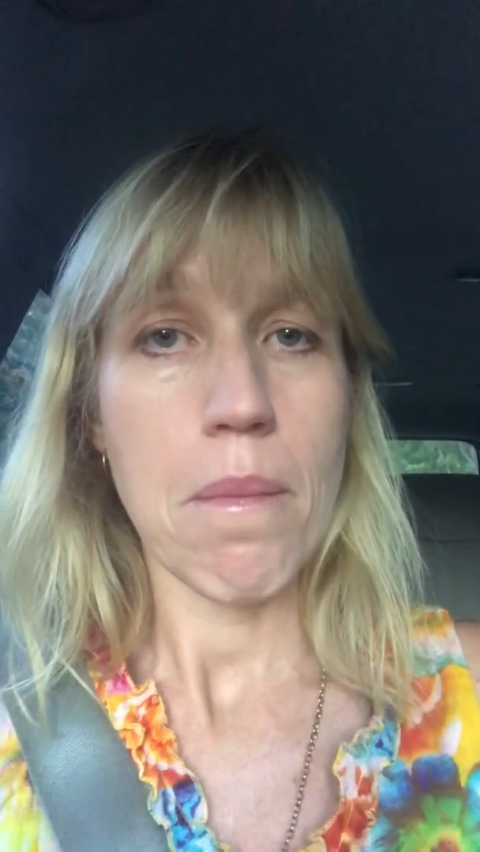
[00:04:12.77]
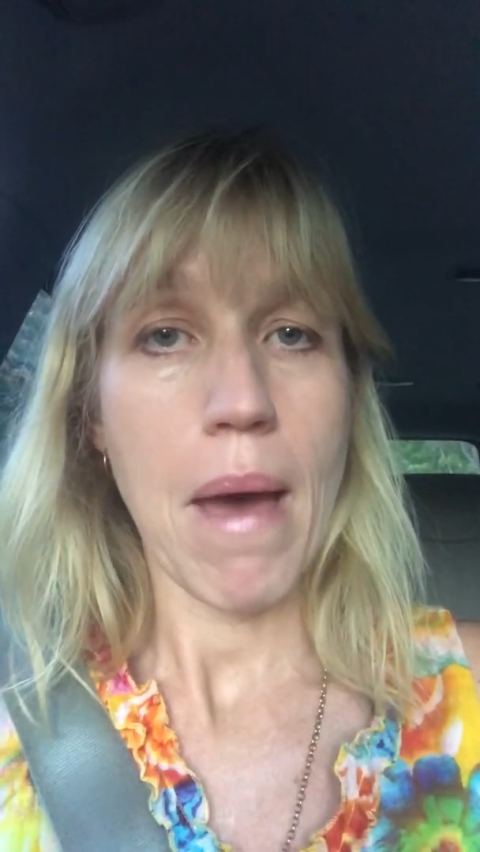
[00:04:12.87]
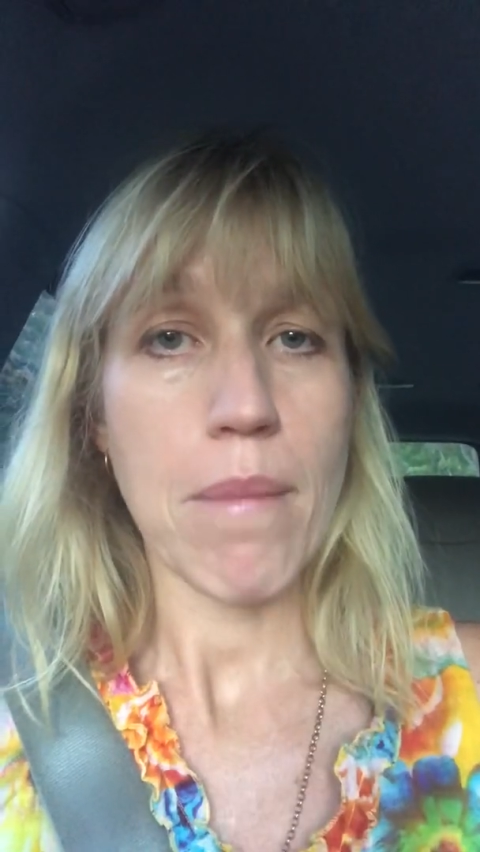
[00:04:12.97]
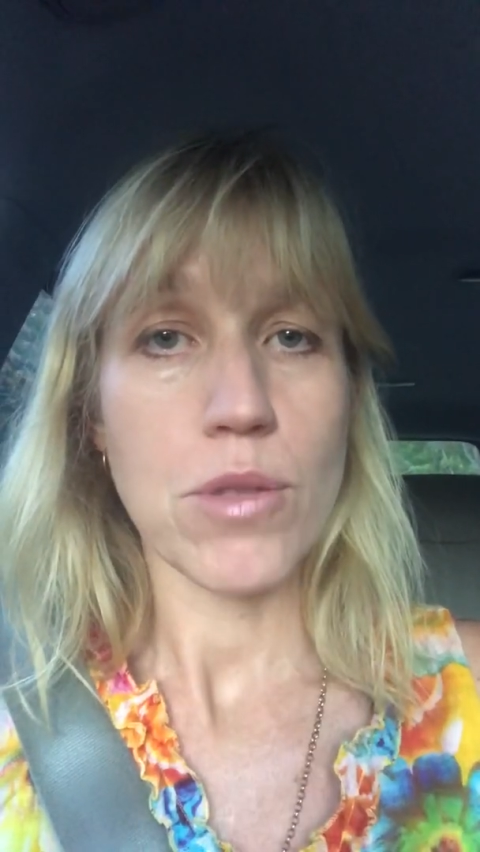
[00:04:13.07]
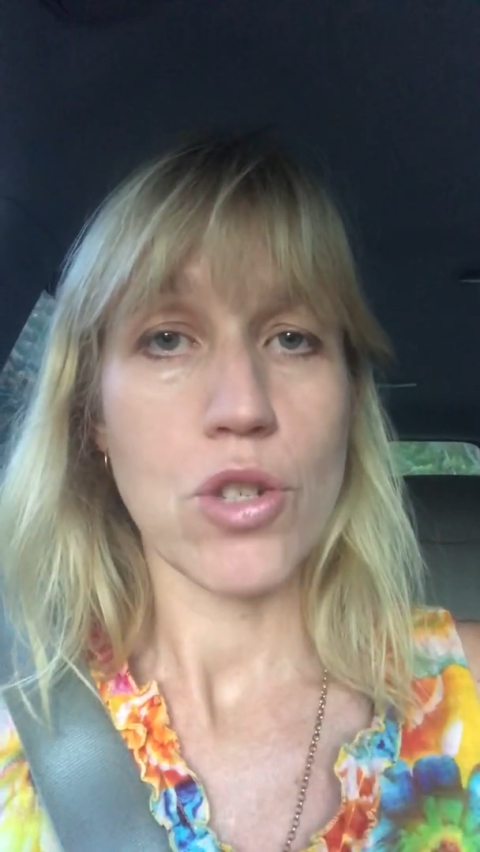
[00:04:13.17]

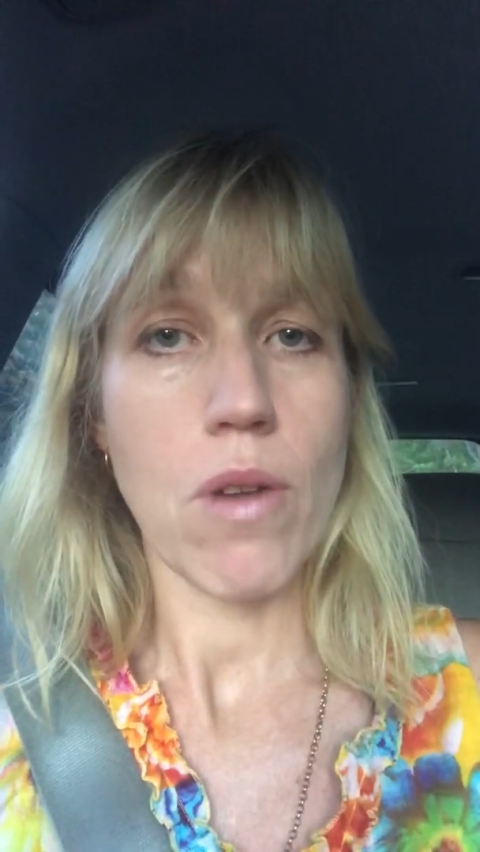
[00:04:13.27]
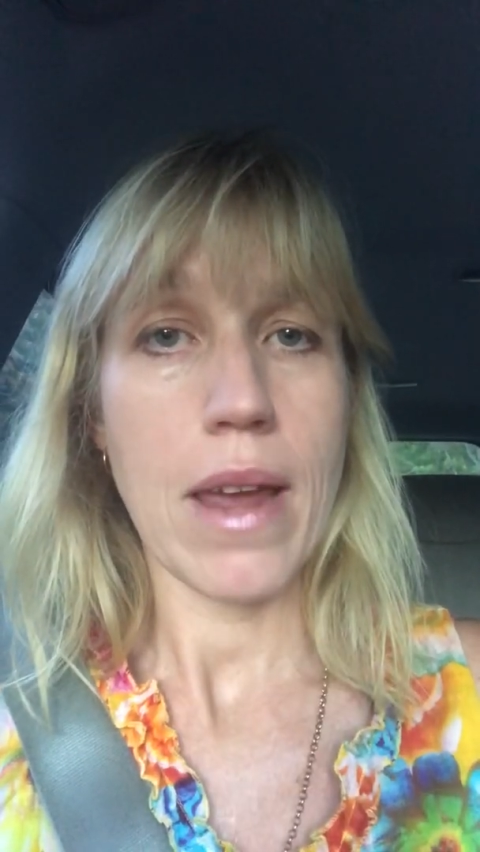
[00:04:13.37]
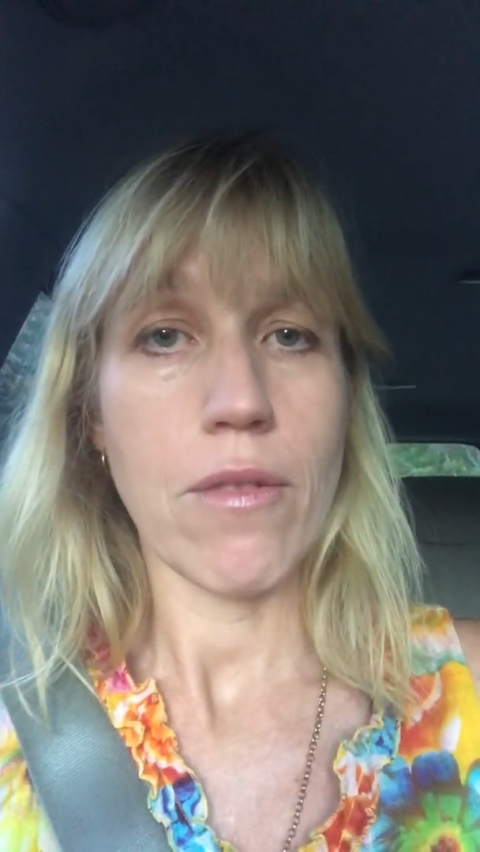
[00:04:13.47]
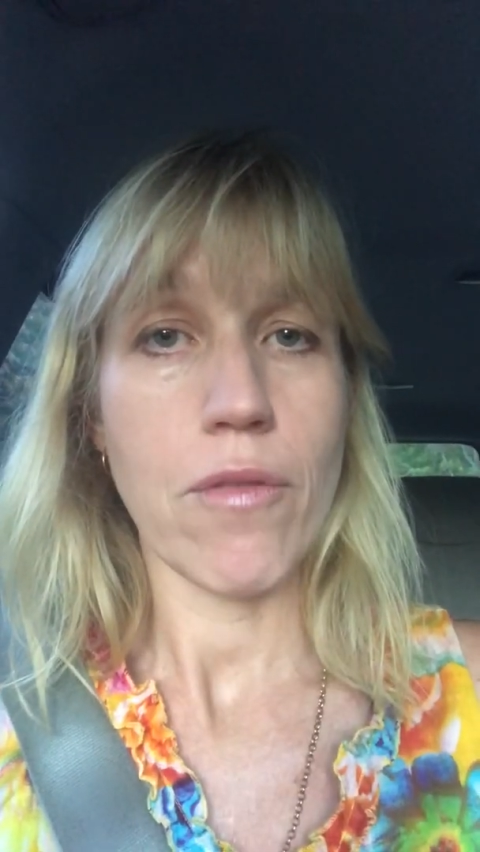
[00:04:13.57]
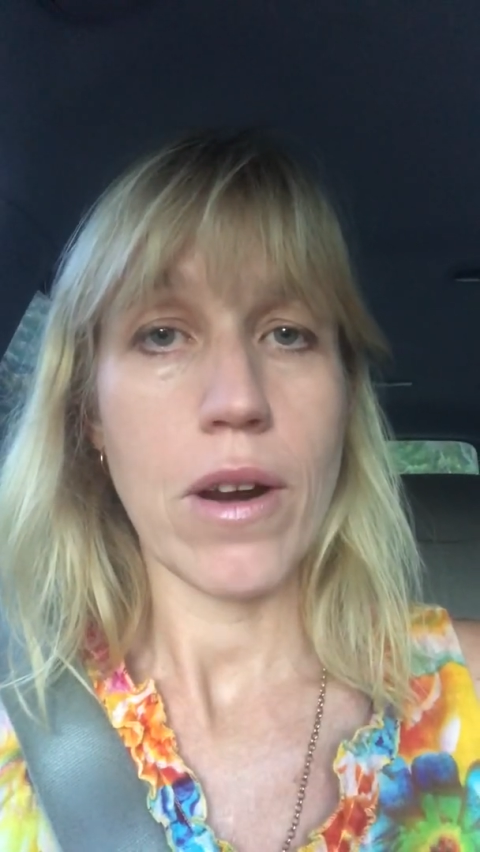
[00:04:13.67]
map
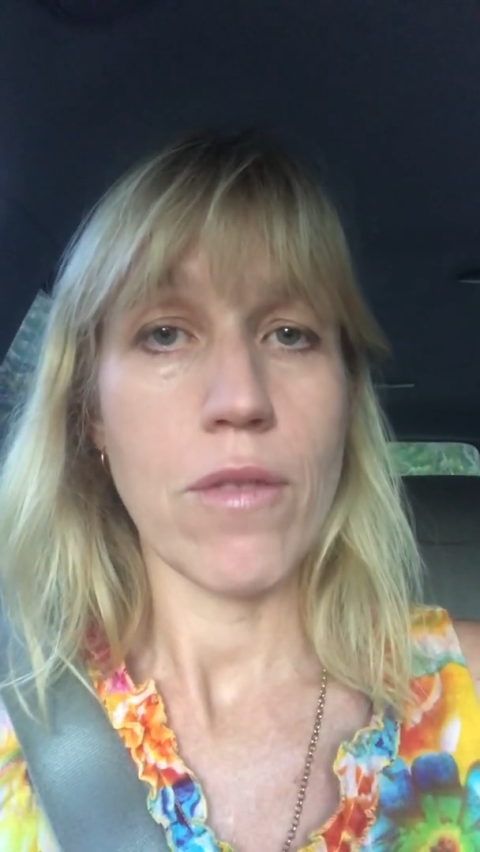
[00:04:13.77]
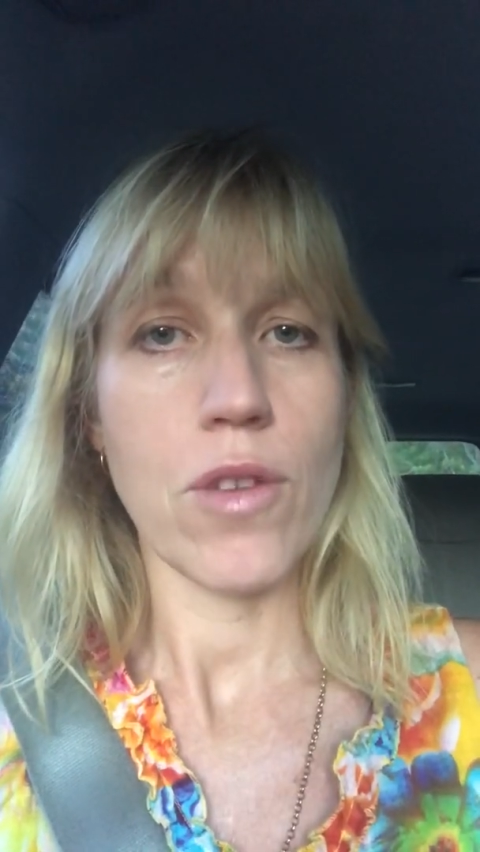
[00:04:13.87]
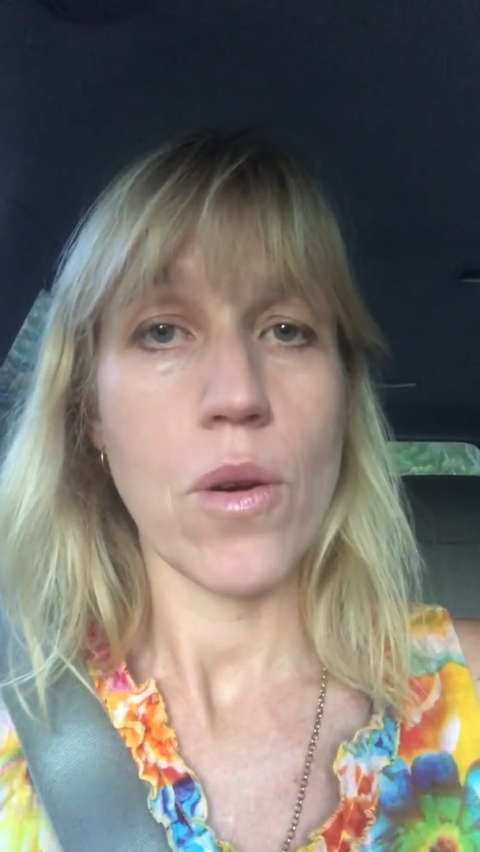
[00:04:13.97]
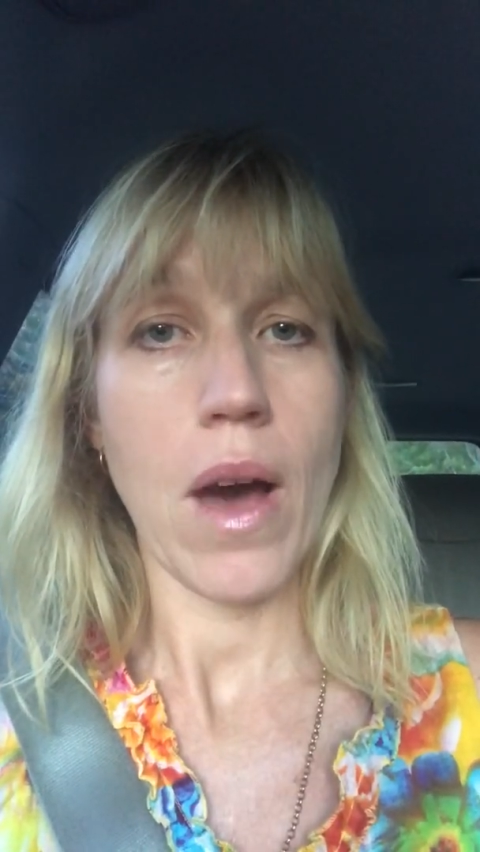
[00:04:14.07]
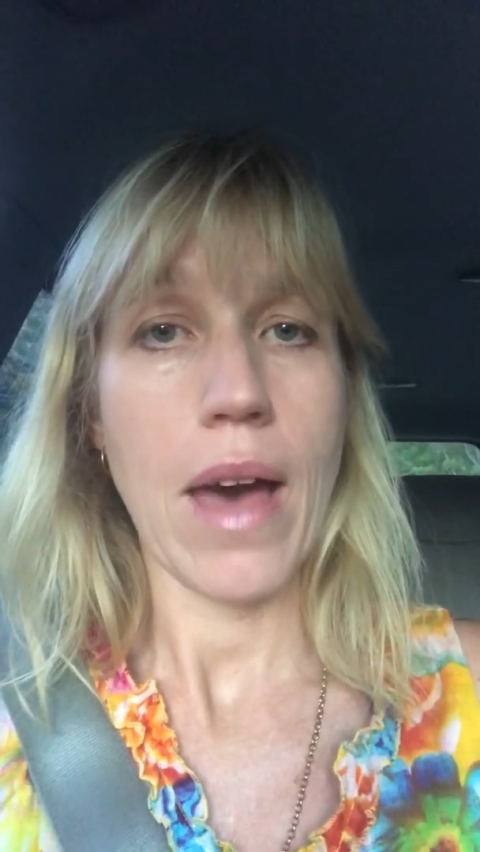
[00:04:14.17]
straight in front of you,